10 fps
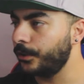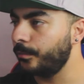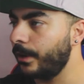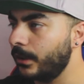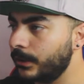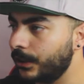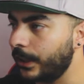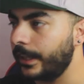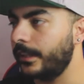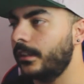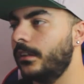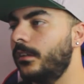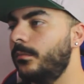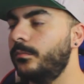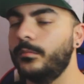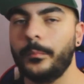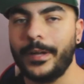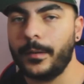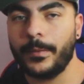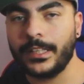your browser like
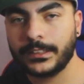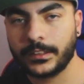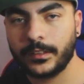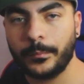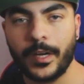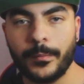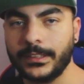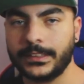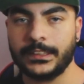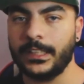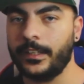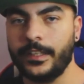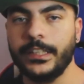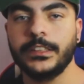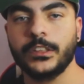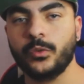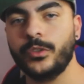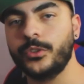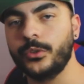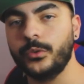MetaMask. MetaMask is like the easiest
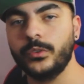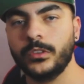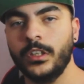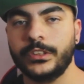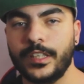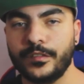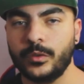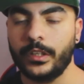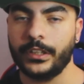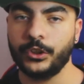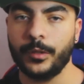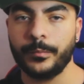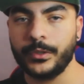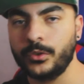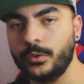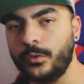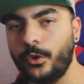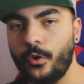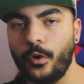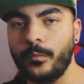one to use. You just have to like jump into
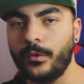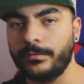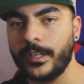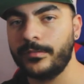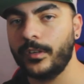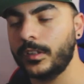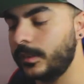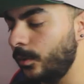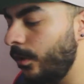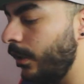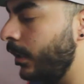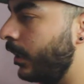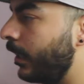Chrome or Firefox store,